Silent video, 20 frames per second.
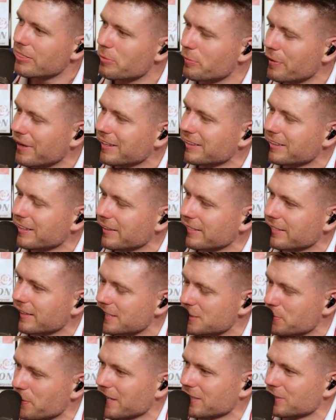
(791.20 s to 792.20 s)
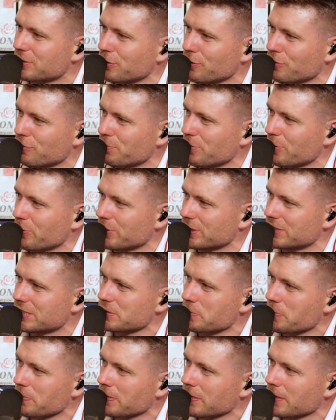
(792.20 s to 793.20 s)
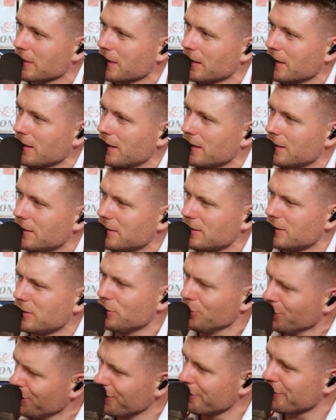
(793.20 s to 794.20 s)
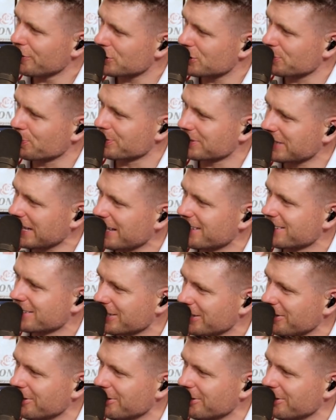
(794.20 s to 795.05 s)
The main thing that Smacks took from it was the Eurovision was held